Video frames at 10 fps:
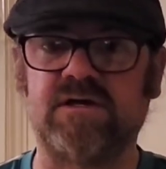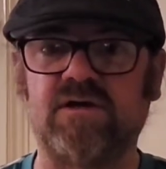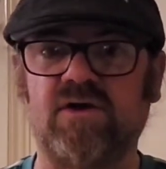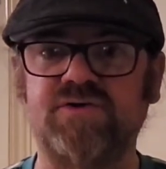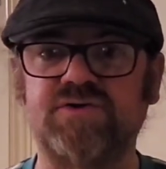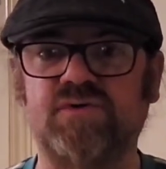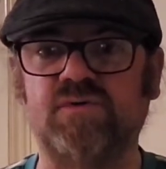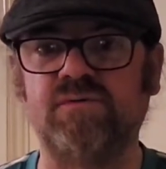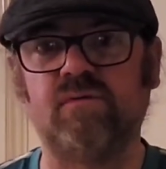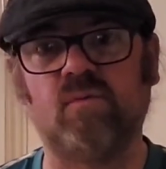
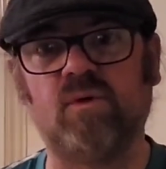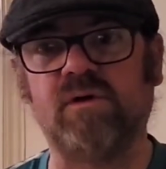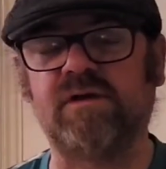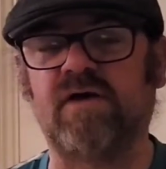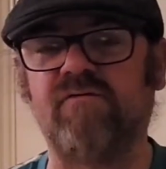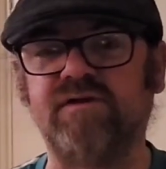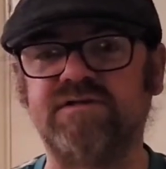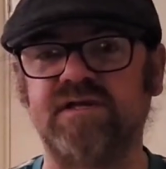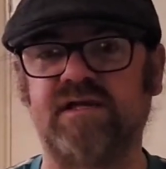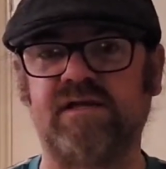Carshalton were currently
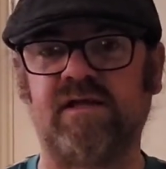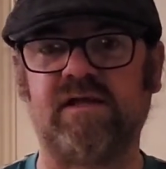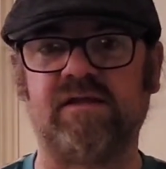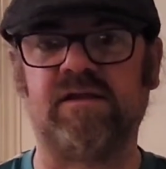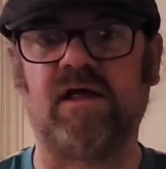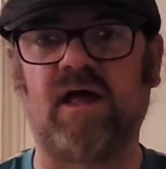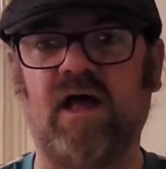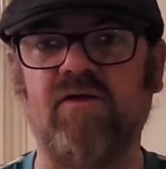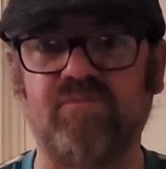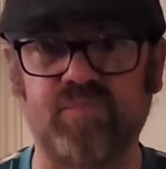sitting in
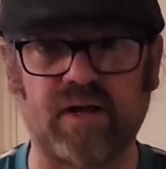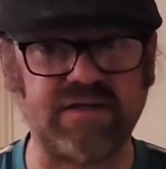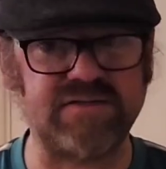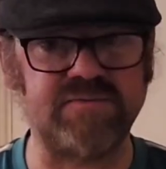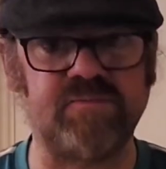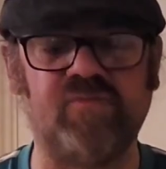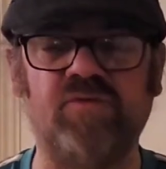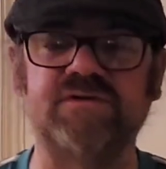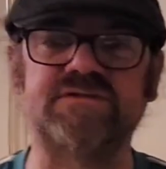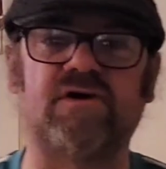8th place before
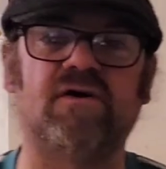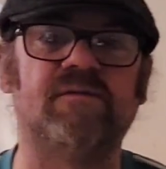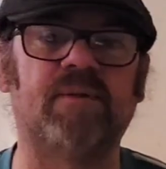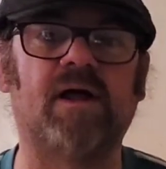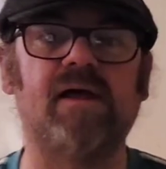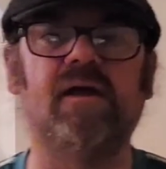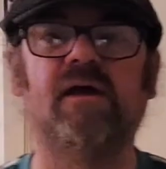the start of the play,